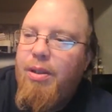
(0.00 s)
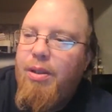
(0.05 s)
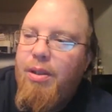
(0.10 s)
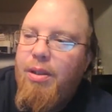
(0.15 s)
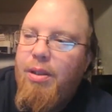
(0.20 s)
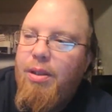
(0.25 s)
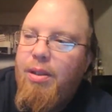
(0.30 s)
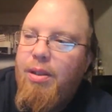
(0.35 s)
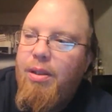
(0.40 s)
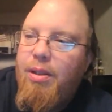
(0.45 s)

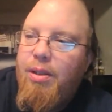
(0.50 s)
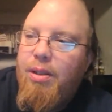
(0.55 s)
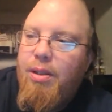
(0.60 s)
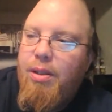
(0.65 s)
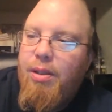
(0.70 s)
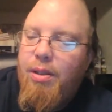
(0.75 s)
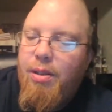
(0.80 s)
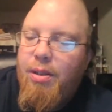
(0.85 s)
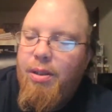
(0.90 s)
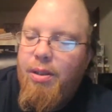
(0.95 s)

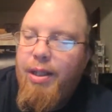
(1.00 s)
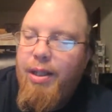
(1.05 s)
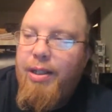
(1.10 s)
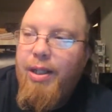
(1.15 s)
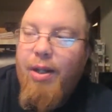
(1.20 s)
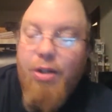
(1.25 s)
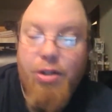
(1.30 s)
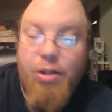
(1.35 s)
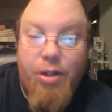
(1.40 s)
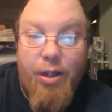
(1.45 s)
It
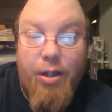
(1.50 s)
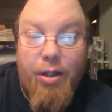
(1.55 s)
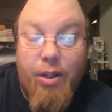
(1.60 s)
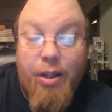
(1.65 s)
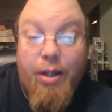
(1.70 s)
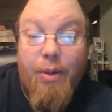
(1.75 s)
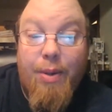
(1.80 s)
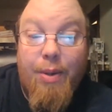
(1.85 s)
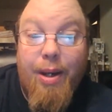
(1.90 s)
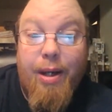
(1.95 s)
tells you that you,
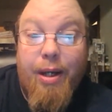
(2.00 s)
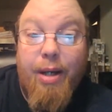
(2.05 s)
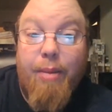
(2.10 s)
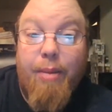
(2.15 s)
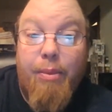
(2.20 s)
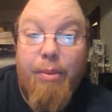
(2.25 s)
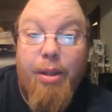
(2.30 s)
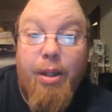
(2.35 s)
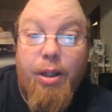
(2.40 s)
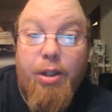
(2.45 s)
you can get
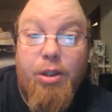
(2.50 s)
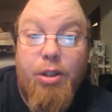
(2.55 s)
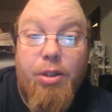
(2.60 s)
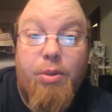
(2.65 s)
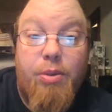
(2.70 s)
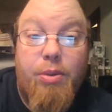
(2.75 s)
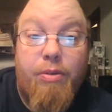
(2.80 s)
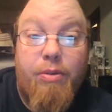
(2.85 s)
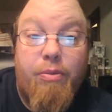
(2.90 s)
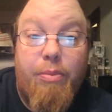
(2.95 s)
an, an
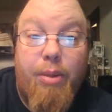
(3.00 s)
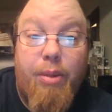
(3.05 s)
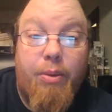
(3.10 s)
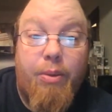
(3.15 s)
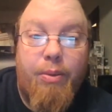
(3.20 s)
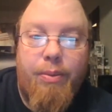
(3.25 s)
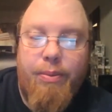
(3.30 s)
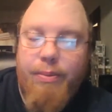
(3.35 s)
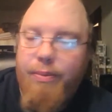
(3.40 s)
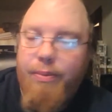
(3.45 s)
exclusive Mew.
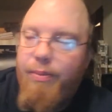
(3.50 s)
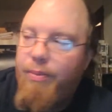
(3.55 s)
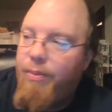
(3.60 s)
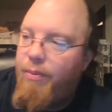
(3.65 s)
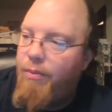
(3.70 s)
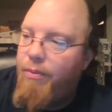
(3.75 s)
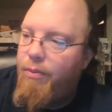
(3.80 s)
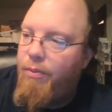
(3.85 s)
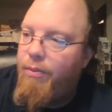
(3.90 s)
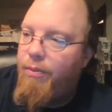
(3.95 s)

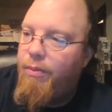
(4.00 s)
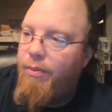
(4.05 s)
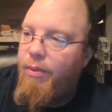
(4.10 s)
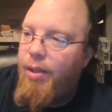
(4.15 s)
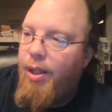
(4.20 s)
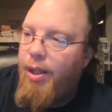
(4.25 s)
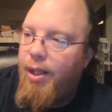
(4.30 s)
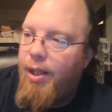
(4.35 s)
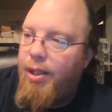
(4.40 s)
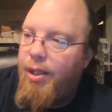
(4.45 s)

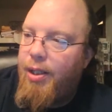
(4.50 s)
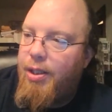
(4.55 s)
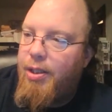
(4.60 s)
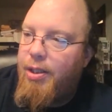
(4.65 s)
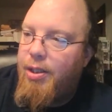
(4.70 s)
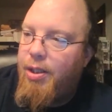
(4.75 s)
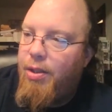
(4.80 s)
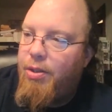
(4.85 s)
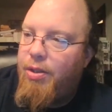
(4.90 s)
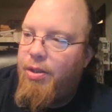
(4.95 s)
And
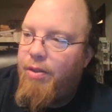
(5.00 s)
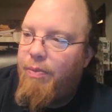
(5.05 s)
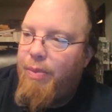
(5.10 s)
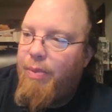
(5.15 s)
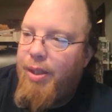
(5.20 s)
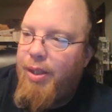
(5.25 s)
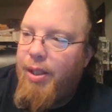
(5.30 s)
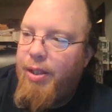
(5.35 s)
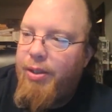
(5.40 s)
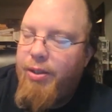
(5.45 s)
exclusive
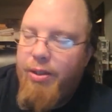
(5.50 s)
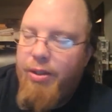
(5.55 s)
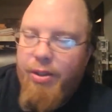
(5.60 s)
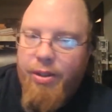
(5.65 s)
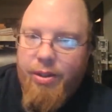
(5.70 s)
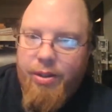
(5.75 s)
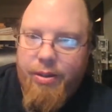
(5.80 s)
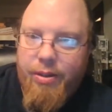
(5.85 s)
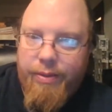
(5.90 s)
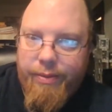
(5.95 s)
because
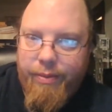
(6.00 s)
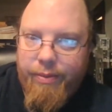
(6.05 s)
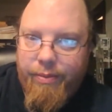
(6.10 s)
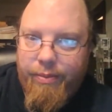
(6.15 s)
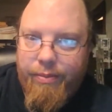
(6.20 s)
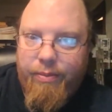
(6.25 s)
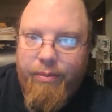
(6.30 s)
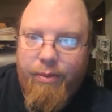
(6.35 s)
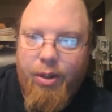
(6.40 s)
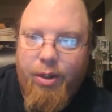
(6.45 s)
it's
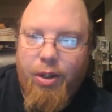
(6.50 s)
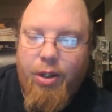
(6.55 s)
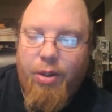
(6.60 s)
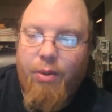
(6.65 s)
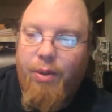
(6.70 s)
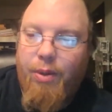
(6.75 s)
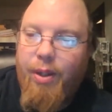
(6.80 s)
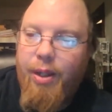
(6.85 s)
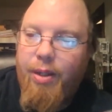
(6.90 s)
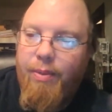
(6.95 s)
you can
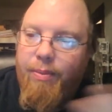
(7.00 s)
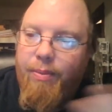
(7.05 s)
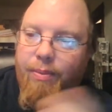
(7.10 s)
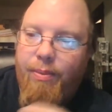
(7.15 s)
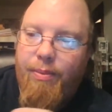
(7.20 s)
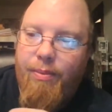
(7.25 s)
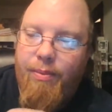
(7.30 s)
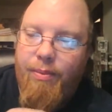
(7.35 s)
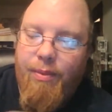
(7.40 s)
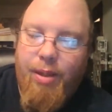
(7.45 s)
only
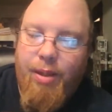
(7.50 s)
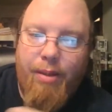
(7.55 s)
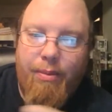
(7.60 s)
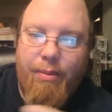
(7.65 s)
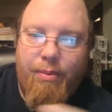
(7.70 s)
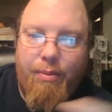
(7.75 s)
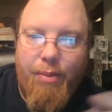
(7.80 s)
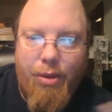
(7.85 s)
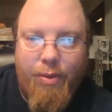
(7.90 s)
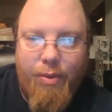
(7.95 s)
get
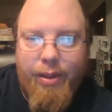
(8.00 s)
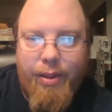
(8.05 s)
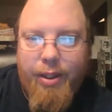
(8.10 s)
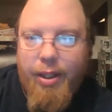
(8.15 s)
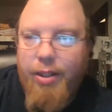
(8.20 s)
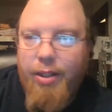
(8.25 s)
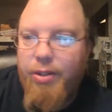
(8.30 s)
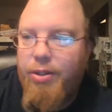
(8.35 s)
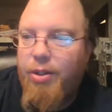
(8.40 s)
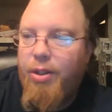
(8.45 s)
Mew with
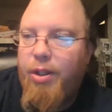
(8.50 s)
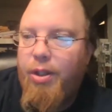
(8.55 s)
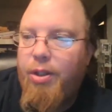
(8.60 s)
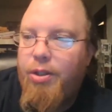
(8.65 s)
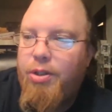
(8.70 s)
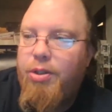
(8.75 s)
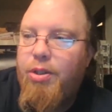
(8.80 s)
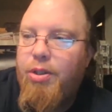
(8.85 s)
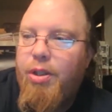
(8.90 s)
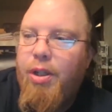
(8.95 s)
this
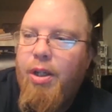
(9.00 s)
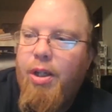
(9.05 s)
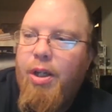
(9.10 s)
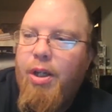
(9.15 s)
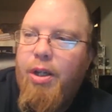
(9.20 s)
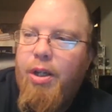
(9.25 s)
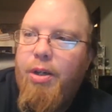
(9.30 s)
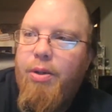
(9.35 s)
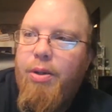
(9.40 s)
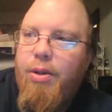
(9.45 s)
unless
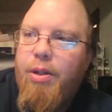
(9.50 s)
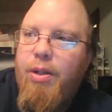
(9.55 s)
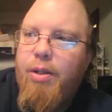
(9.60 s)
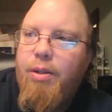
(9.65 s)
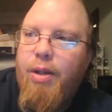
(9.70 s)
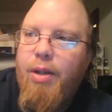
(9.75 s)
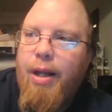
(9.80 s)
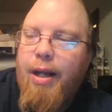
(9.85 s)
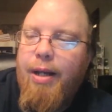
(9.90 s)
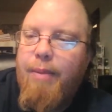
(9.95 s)
you
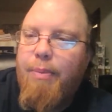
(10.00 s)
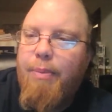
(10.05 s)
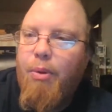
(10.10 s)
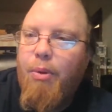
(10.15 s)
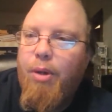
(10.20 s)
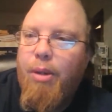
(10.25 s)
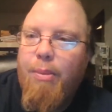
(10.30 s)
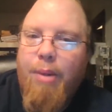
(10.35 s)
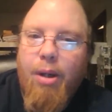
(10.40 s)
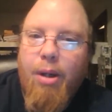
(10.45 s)
add
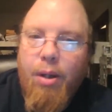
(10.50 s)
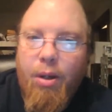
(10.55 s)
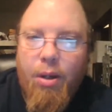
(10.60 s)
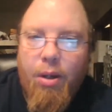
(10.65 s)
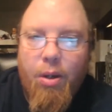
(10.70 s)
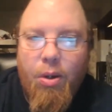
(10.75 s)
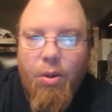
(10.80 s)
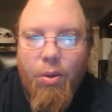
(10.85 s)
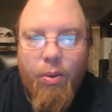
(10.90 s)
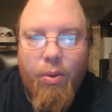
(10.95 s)
Pokemon
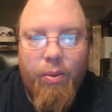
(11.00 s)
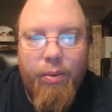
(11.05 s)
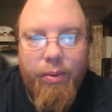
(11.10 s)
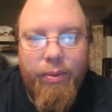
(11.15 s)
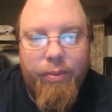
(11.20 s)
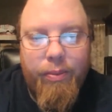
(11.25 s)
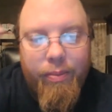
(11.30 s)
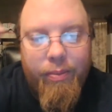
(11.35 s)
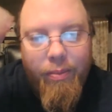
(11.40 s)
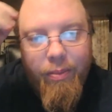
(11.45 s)
Go
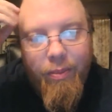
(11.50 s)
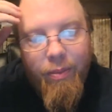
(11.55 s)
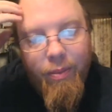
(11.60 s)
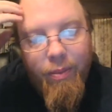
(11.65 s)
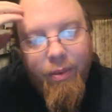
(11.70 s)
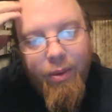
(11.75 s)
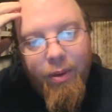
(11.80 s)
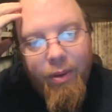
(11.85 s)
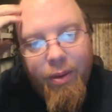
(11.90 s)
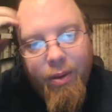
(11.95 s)
and
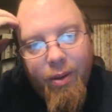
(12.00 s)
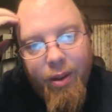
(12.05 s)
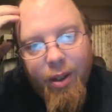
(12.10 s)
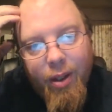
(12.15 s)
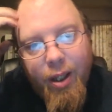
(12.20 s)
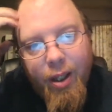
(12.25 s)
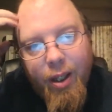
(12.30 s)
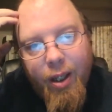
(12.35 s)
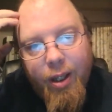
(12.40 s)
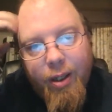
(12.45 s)

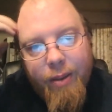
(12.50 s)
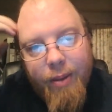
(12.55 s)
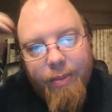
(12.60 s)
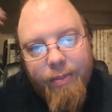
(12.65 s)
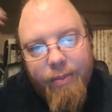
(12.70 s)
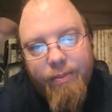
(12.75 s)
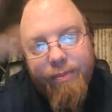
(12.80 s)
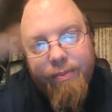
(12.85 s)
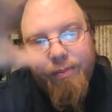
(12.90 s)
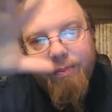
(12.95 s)

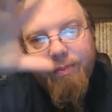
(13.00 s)
um,